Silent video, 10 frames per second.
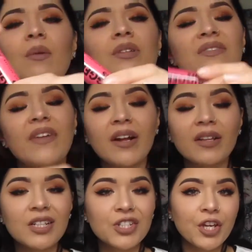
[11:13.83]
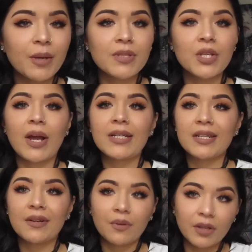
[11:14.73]
It was fairly cheap, so I
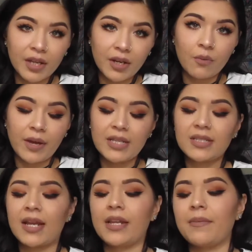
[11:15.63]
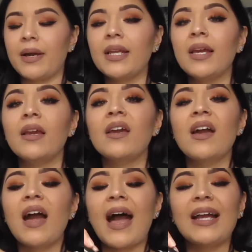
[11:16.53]
didn't really, waste any money.
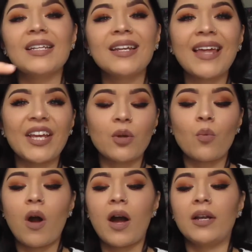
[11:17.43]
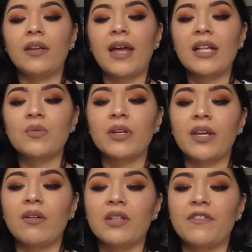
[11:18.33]
I didn't like the wand. That's what
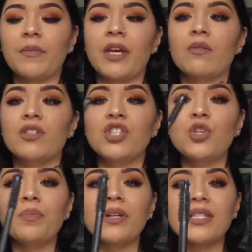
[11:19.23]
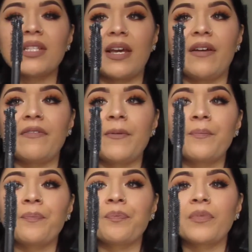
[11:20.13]
killed it for me. It was super stiff
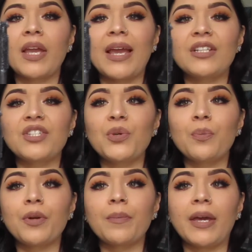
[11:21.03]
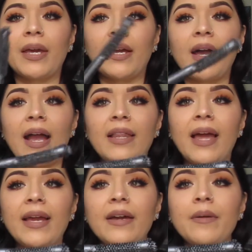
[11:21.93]
and super big. I
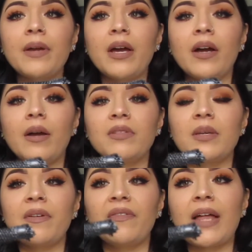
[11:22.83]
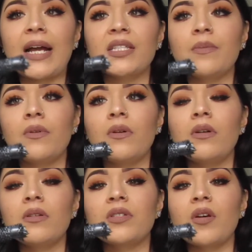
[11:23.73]
like them to be
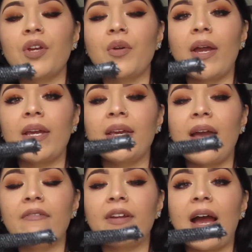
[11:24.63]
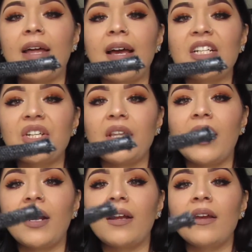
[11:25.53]
flexible, so, I can get every eyelash in
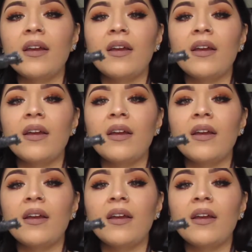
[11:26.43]
there.